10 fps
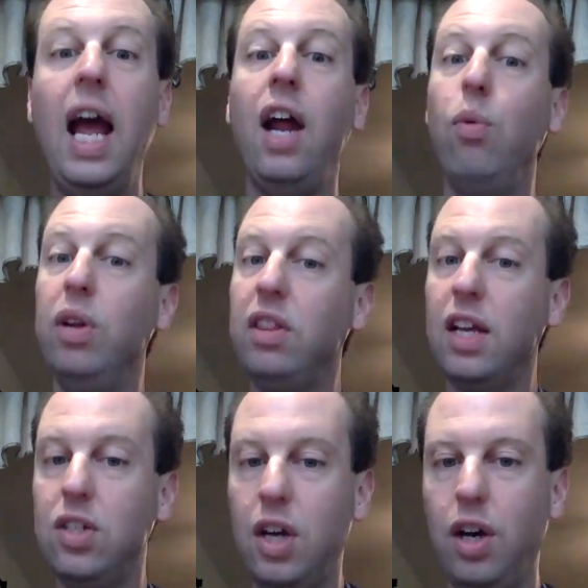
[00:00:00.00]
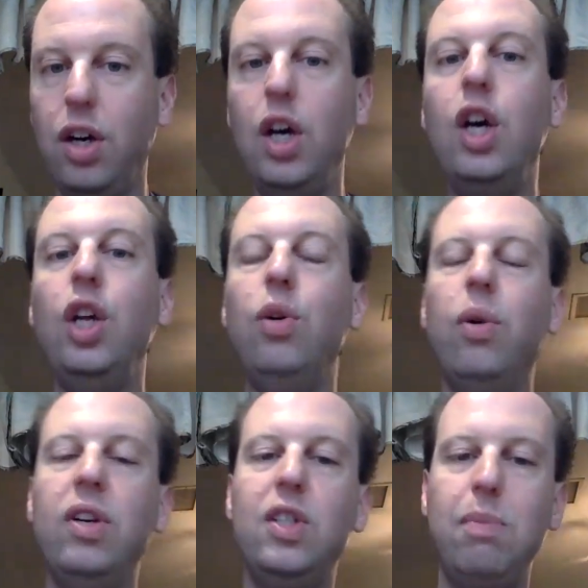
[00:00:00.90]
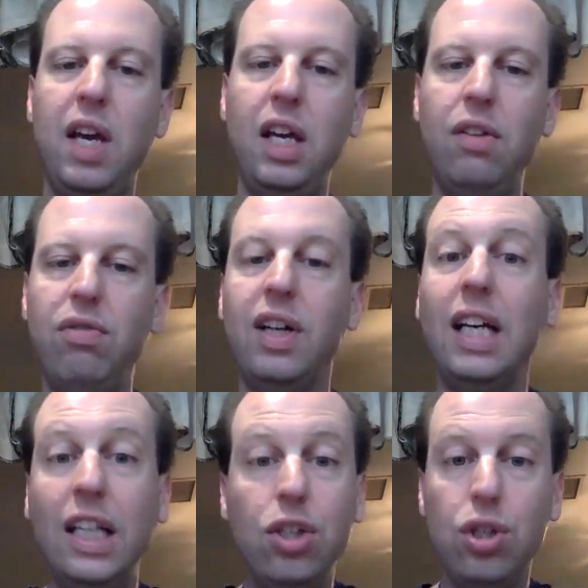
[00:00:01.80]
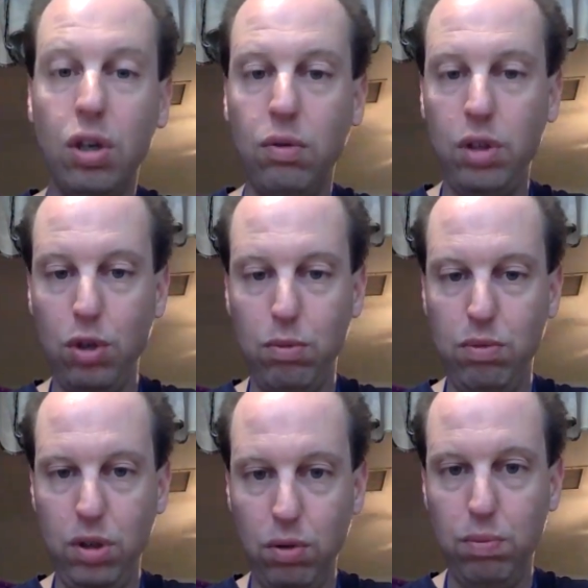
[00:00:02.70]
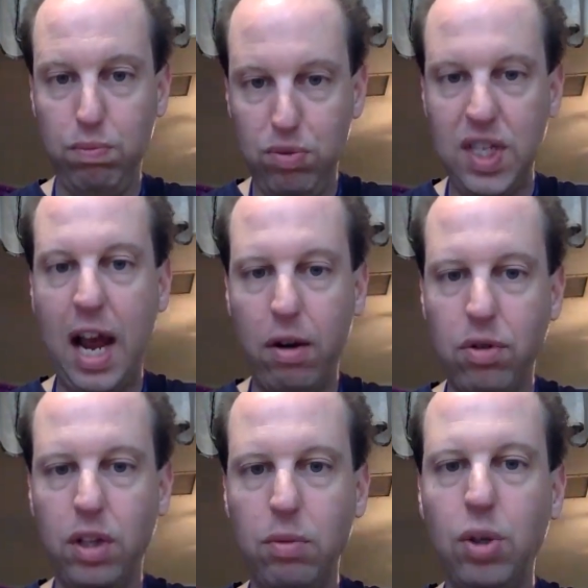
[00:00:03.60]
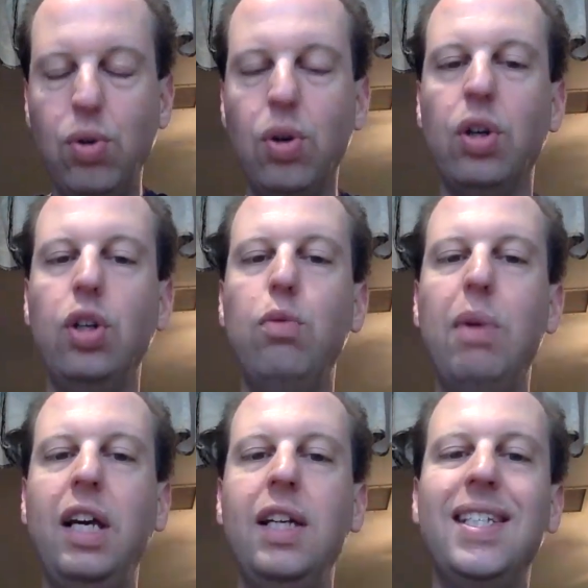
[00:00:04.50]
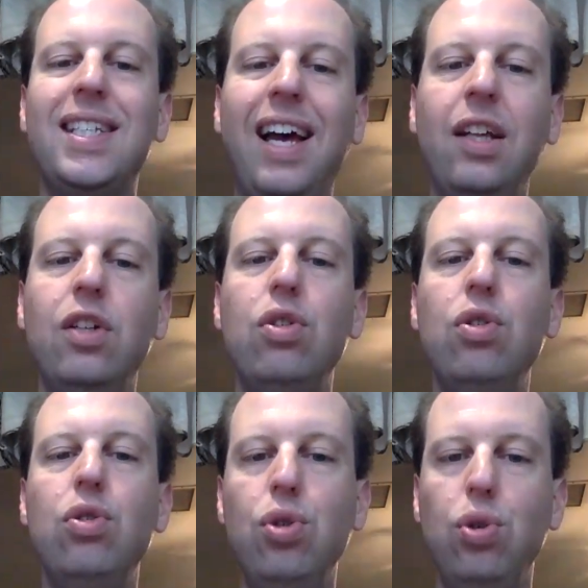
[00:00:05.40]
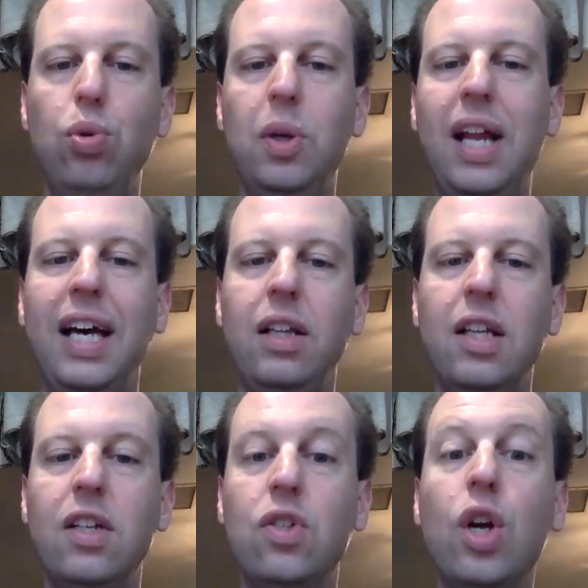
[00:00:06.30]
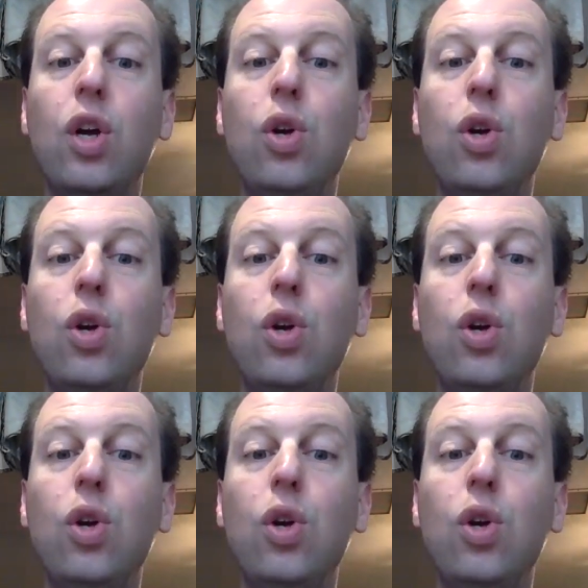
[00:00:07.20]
And with that tongue, you always make, for each note you sound on the recorder, you make a silent do like this.